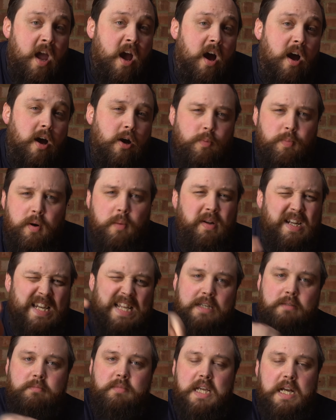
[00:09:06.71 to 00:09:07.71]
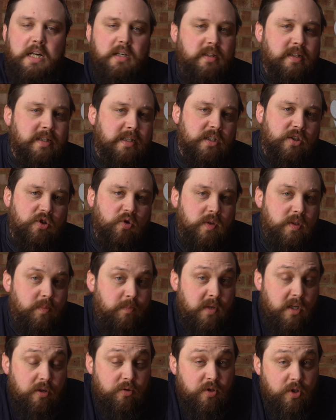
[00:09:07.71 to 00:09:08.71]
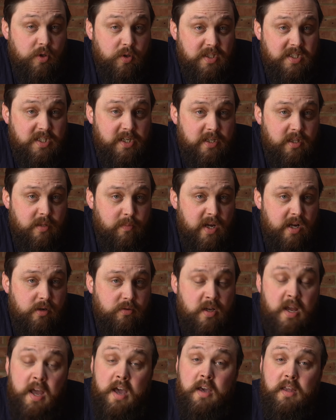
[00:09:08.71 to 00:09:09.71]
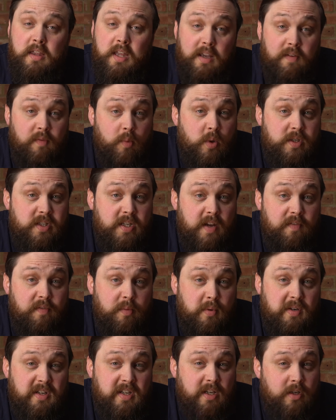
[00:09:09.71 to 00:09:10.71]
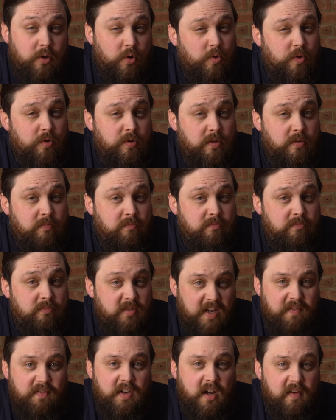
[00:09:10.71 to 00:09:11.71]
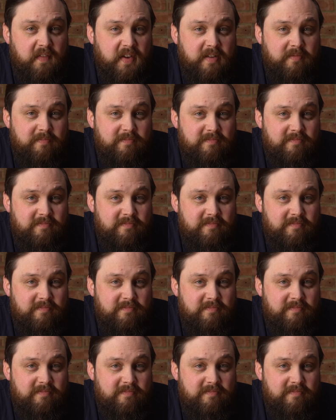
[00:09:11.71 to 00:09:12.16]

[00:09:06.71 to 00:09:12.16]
Uh, I'll pop a link down in the description below so you can check them out. Thank you for watching everybody and of course, safe diving.